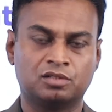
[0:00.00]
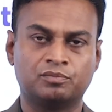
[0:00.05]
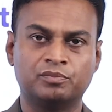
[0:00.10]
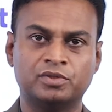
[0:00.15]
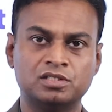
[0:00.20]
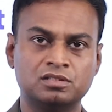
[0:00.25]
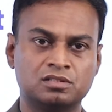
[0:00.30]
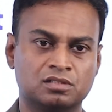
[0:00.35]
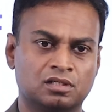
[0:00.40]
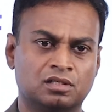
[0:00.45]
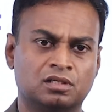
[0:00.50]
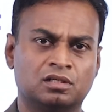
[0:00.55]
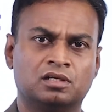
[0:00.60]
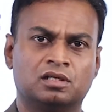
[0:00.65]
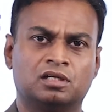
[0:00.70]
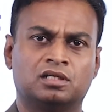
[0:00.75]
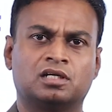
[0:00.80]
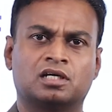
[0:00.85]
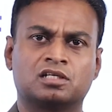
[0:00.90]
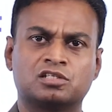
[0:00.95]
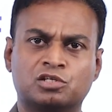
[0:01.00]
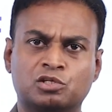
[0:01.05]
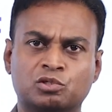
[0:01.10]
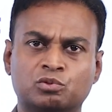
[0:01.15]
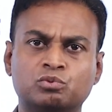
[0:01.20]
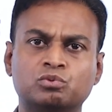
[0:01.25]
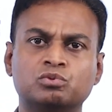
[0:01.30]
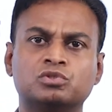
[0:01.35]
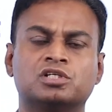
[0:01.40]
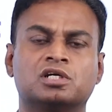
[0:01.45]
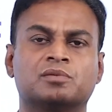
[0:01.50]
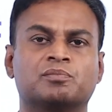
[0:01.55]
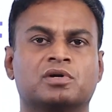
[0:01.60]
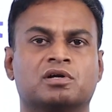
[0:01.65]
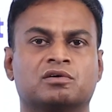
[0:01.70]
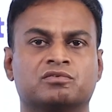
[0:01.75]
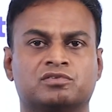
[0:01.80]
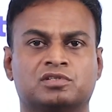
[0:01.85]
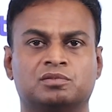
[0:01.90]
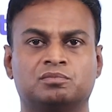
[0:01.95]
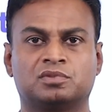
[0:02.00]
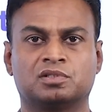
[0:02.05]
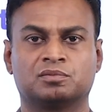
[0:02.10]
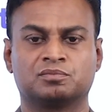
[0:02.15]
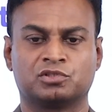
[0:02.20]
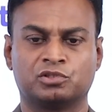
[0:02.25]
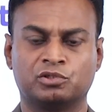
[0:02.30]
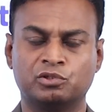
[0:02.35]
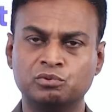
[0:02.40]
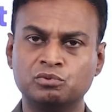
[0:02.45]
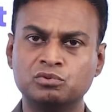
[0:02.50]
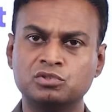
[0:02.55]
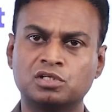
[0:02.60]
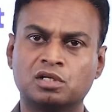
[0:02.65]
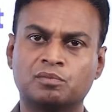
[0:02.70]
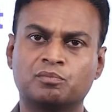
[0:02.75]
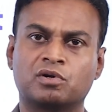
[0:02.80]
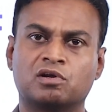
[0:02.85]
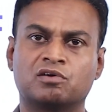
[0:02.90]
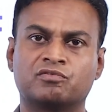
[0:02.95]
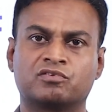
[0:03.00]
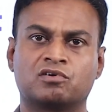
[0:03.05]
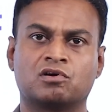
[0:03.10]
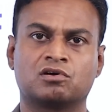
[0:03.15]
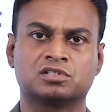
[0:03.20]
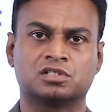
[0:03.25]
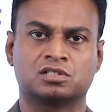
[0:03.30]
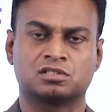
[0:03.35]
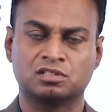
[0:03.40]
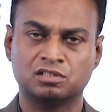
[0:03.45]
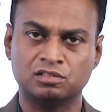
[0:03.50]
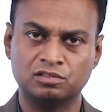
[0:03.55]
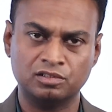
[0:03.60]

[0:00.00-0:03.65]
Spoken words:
It means it has huge number of symptoms, huge number of causes.